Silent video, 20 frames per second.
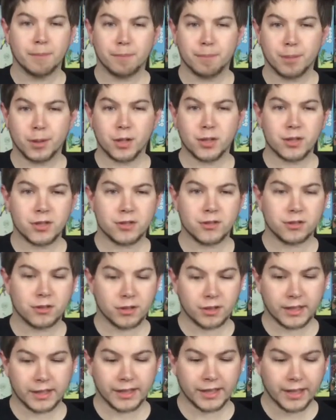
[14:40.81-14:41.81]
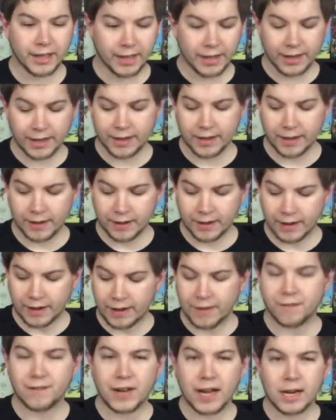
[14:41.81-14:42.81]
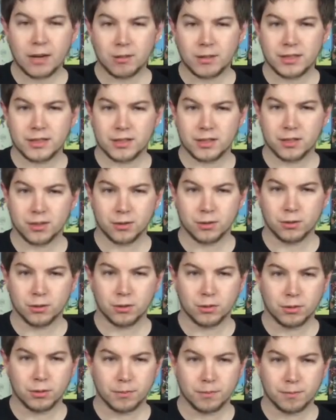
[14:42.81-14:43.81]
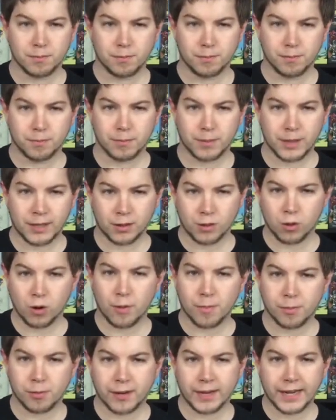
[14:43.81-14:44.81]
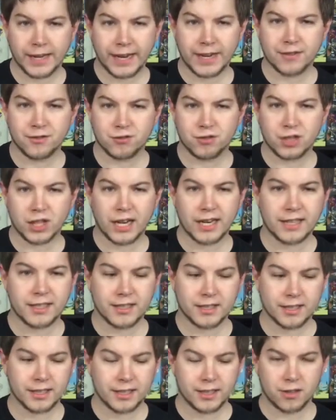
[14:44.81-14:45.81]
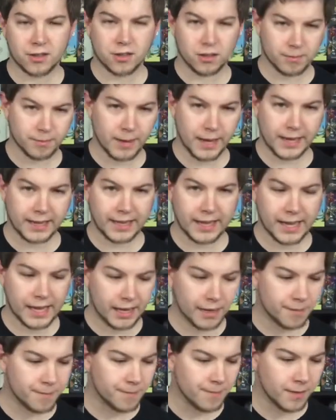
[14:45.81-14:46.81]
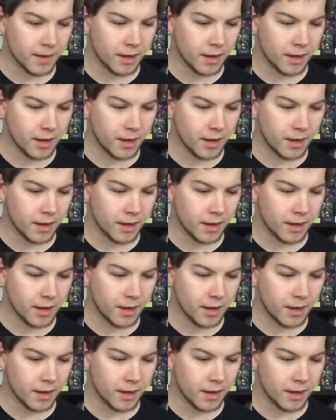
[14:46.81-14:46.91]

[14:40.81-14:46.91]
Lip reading: Personally, if I was to incorporate Age of Giants into my game,